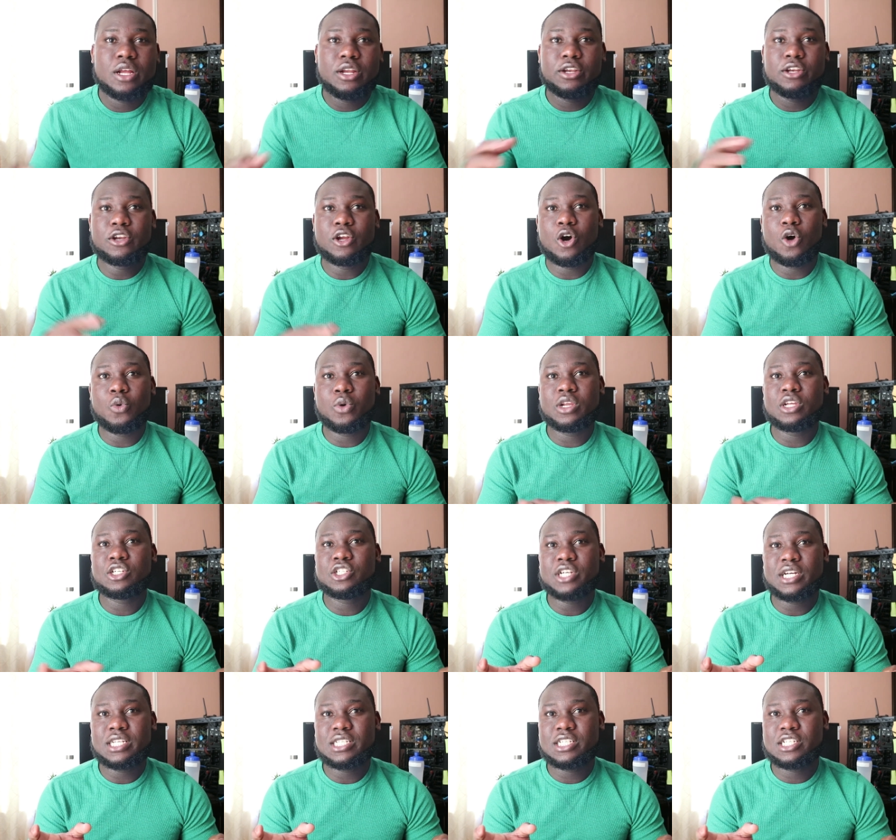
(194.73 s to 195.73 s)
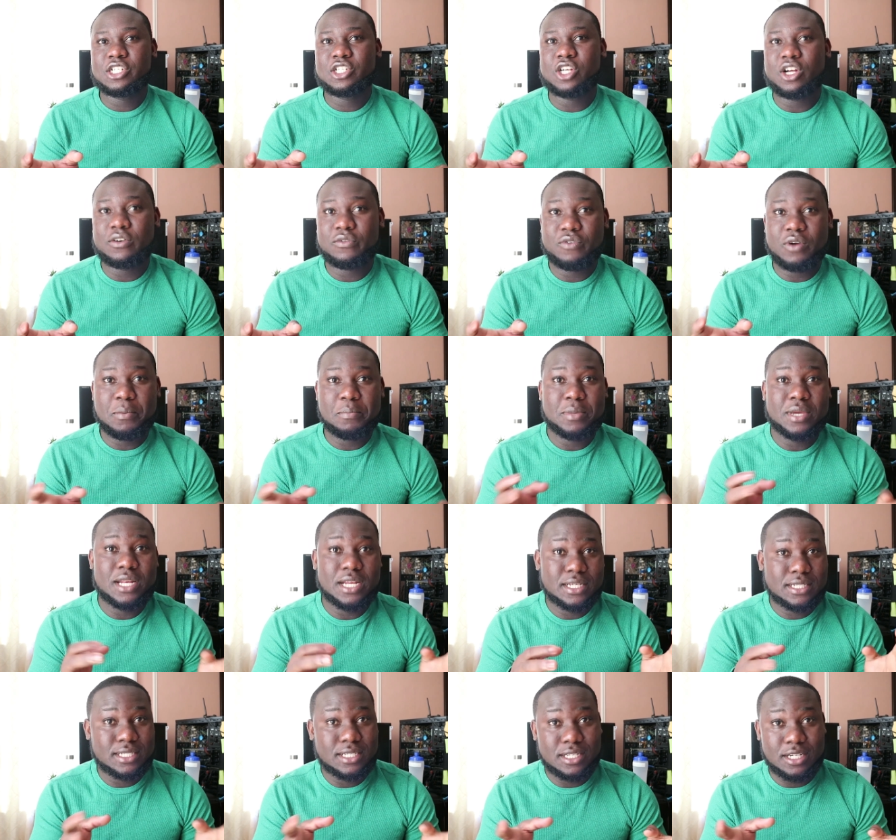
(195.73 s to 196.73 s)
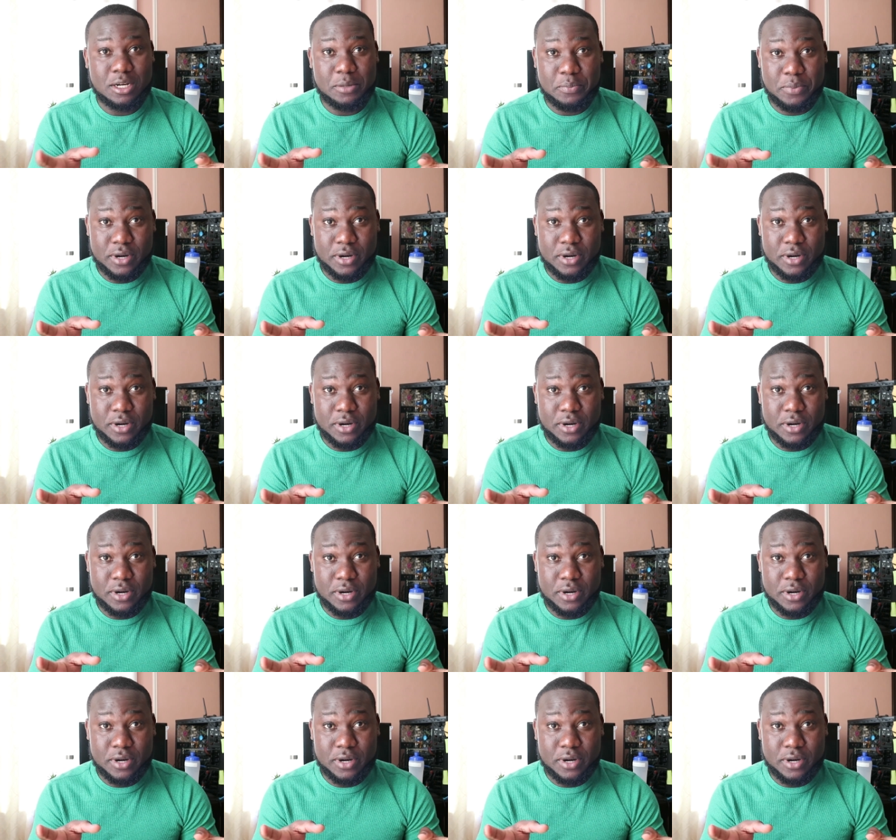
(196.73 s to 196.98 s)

Now when you transition from being a single